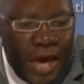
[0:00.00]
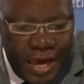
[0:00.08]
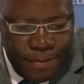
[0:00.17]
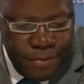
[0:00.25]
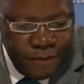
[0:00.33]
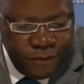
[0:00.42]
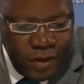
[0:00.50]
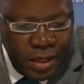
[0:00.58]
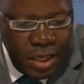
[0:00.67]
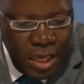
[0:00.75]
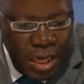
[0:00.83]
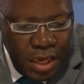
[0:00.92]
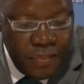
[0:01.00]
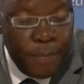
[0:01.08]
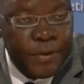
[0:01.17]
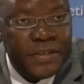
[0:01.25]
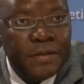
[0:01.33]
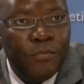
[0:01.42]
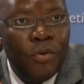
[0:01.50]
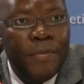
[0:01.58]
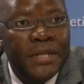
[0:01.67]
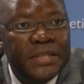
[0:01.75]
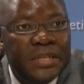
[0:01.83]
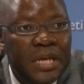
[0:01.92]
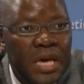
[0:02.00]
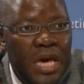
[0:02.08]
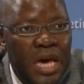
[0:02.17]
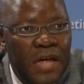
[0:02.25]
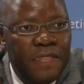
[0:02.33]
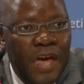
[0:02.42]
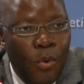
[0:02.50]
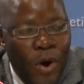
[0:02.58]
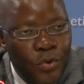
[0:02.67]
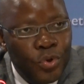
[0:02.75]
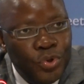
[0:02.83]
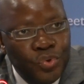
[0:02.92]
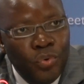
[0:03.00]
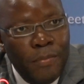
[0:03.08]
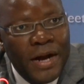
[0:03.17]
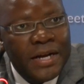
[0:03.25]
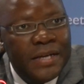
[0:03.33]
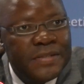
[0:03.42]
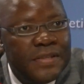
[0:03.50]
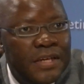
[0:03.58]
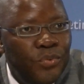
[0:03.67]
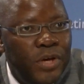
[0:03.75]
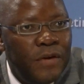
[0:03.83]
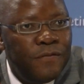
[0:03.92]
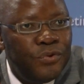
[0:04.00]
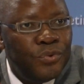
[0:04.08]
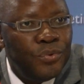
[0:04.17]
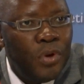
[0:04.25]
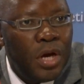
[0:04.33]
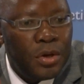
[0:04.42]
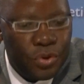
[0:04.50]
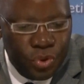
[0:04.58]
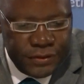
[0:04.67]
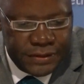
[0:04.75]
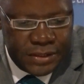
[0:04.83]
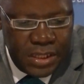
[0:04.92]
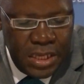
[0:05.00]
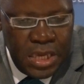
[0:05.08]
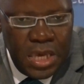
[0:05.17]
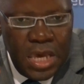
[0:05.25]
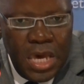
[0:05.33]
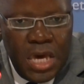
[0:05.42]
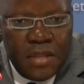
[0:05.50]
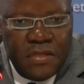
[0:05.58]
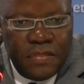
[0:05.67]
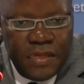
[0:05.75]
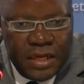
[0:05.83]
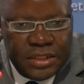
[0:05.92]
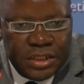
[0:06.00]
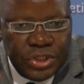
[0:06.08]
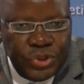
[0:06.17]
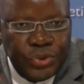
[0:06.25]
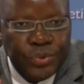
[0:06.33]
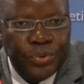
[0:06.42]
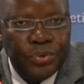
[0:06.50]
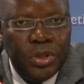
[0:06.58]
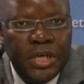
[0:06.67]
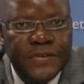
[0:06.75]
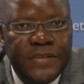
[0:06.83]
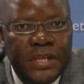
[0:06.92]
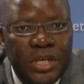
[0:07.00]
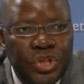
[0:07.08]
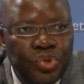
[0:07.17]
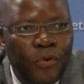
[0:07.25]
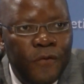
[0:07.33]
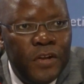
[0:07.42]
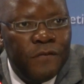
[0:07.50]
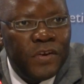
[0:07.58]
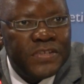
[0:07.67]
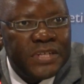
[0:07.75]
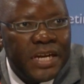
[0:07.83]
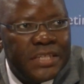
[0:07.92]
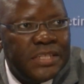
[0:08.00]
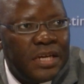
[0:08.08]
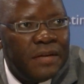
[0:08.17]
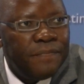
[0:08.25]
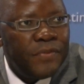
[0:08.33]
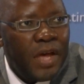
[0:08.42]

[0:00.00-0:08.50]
IMF at the present moment, and there are 1 or 2 markers that we have to cross. The third issue is the issue of infrastructure.